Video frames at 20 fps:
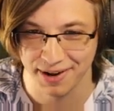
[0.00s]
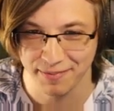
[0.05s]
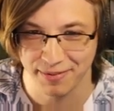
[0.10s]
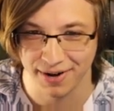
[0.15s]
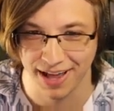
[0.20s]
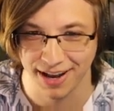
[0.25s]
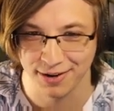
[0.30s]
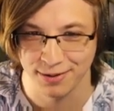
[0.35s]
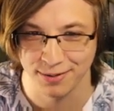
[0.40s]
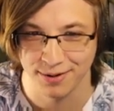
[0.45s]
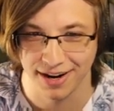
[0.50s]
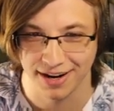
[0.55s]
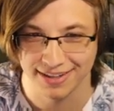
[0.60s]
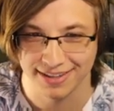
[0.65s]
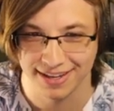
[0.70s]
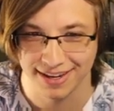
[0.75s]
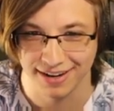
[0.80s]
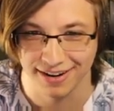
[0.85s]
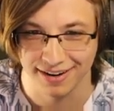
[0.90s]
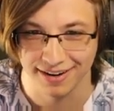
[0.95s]
but I do not
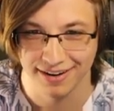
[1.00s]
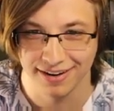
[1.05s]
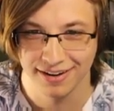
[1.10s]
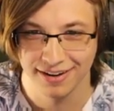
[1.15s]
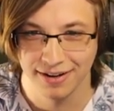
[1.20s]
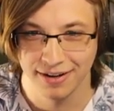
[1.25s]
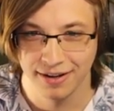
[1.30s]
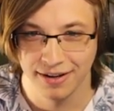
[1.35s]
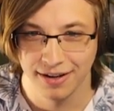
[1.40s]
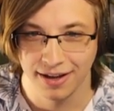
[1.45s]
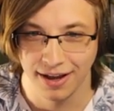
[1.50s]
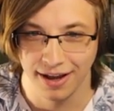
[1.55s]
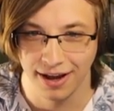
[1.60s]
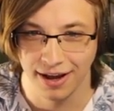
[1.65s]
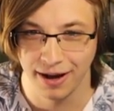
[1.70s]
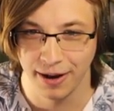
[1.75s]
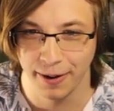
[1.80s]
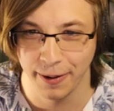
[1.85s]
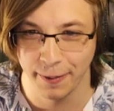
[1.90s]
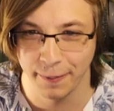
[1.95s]
care.
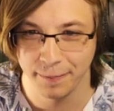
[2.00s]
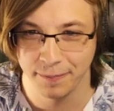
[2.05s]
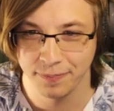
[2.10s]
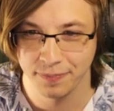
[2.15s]
Um...